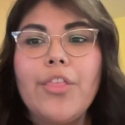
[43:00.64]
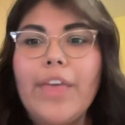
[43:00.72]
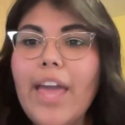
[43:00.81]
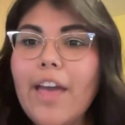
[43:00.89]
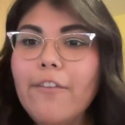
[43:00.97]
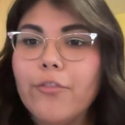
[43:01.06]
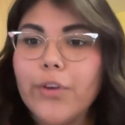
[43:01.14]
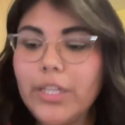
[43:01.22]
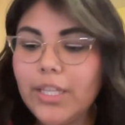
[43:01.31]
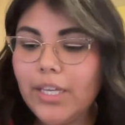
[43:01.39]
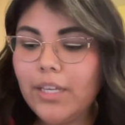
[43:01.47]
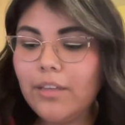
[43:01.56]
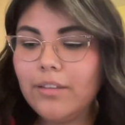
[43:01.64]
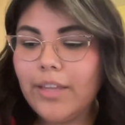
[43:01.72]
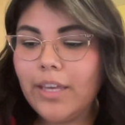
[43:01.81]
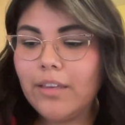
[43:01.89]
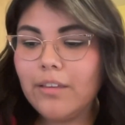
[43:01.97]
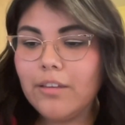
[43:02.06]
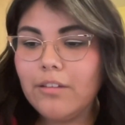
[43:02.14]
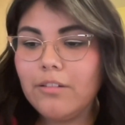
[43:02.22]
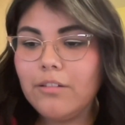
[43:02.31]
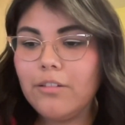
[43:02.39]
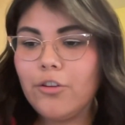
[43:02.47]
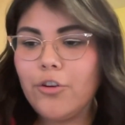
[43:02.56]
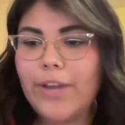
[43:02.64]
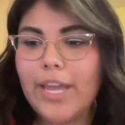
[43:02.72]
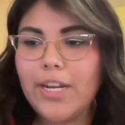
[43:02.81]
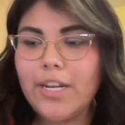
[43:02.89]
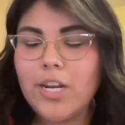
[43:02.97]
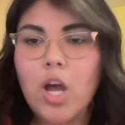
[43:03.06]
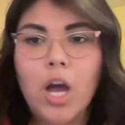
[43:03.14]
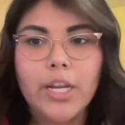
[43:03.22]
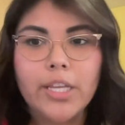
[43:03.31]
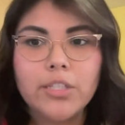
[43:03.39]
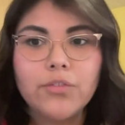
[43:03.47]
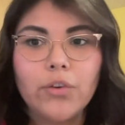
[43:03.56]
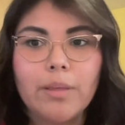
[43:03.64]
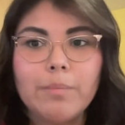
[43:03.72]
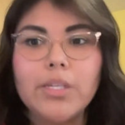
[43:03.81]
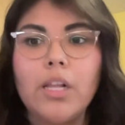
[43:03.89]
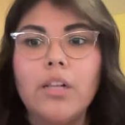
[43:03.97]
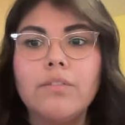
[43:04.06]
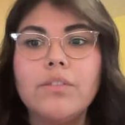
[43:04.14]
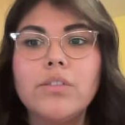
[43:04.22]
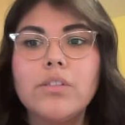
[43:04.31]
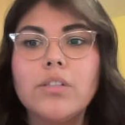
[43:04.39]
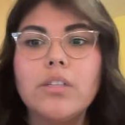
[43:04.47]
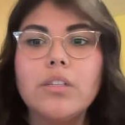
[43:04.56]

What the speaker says: They have really like created an audience for themselves